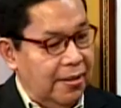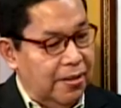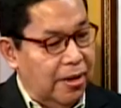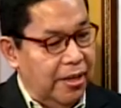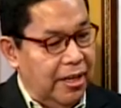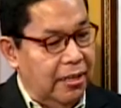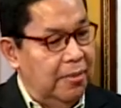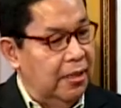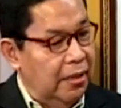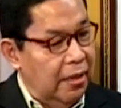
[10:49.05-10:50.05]
Chronic
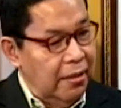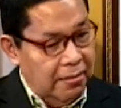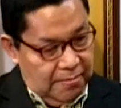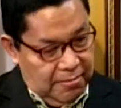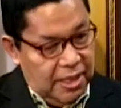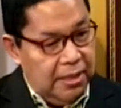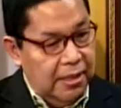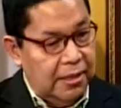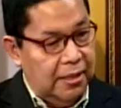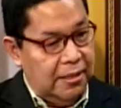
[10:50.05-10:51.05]
debilitating
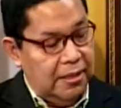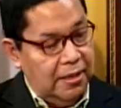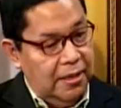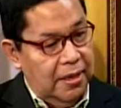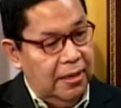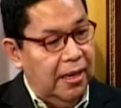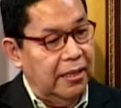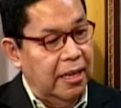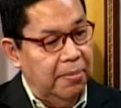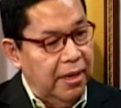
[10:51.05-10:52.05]
diseases like
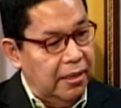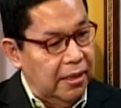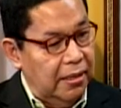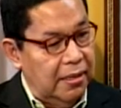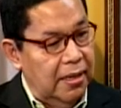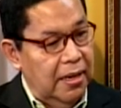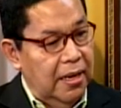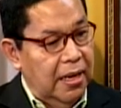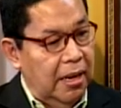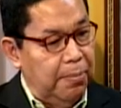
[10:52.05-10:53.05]
diabetes,
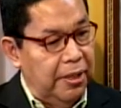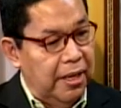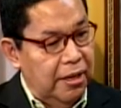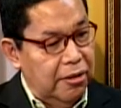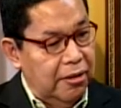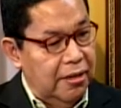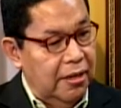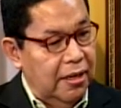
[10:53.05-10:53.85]
hypertension,